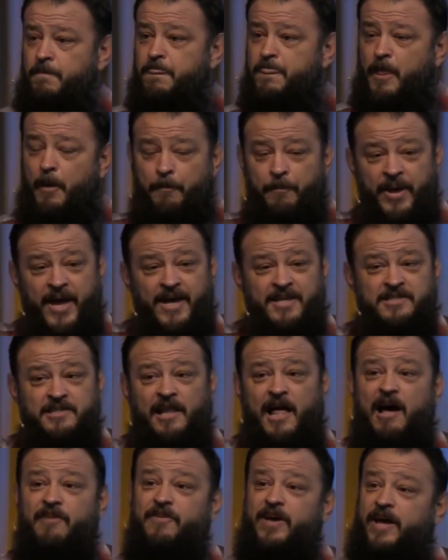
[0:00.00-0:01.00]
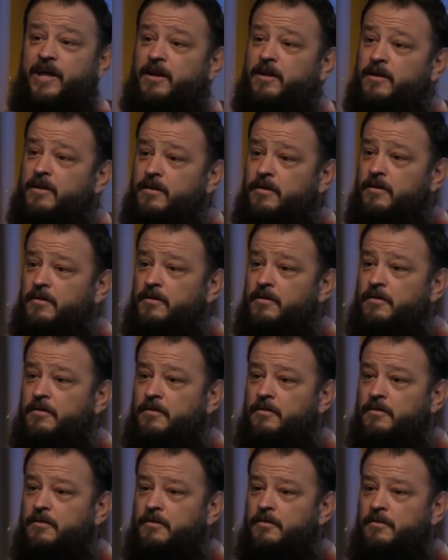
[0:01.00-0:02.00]
The pigs love it.
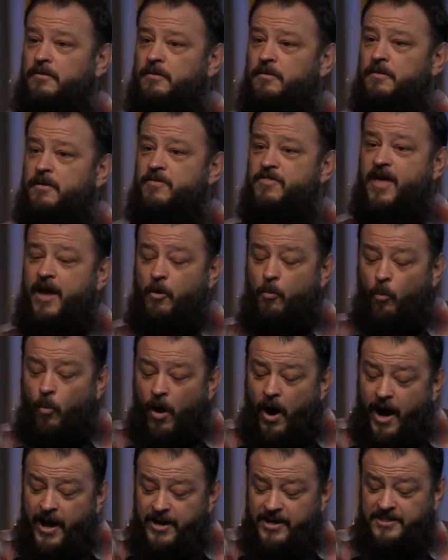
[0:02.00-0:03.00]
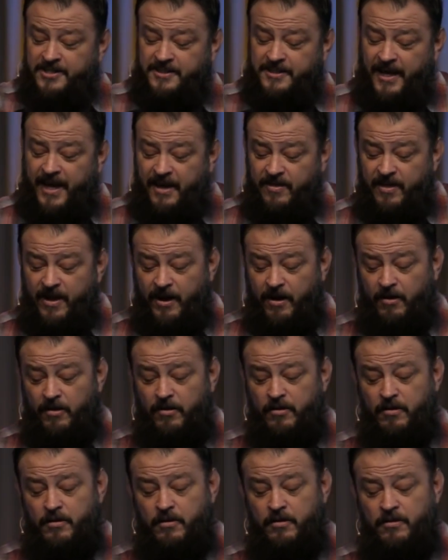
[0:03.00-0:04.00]
They want to stay there.
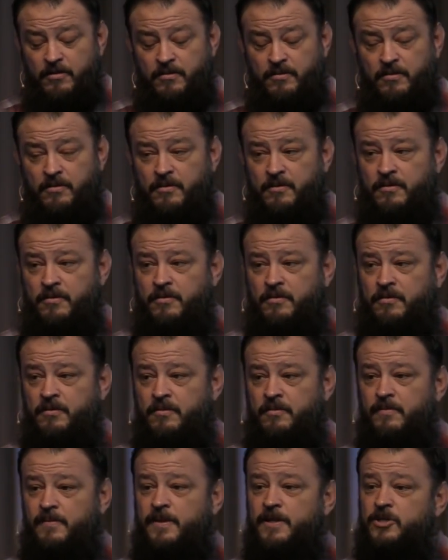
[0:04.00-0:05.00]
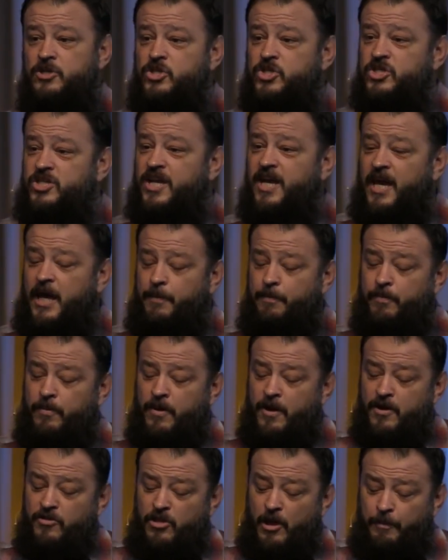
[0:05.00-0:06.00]
Sheep,
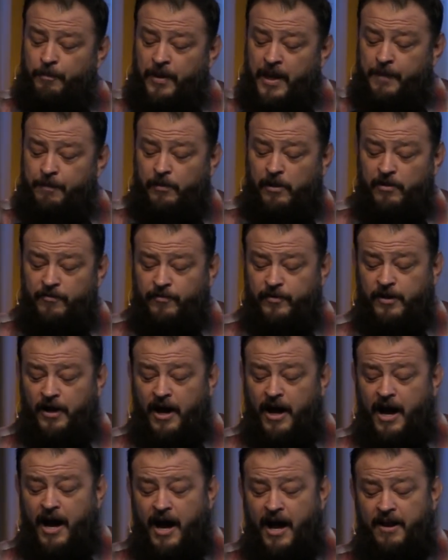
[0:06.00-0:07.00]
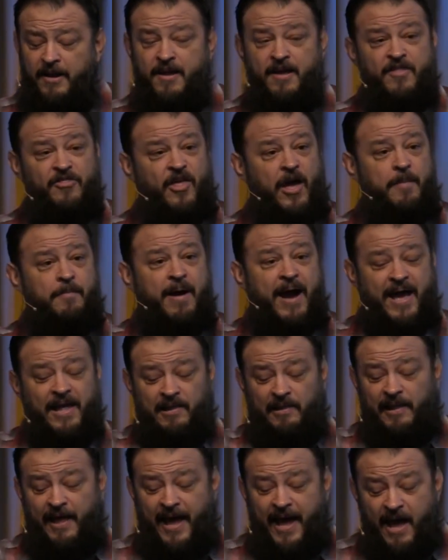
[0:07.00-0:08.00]
the people of God, they might
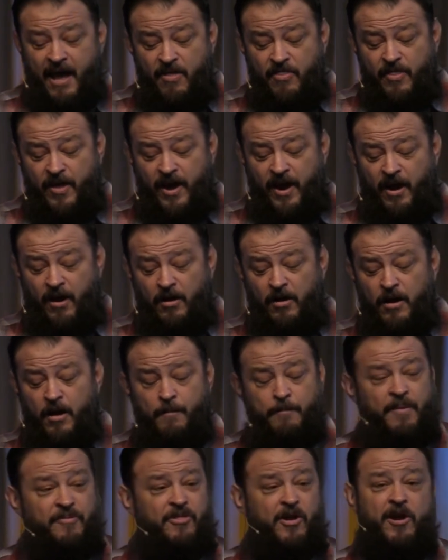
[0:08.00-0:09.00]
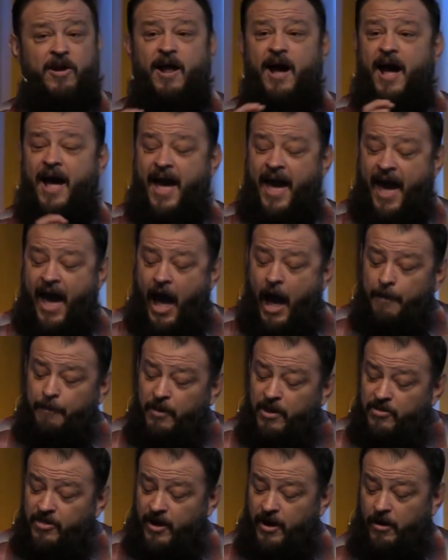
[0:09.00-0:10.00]
land there, but they're not
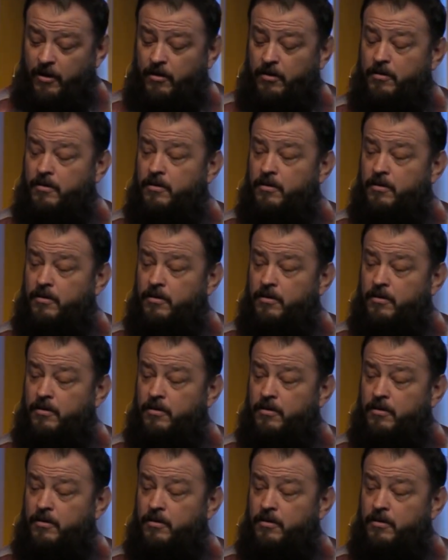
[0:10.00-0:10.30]
happy there.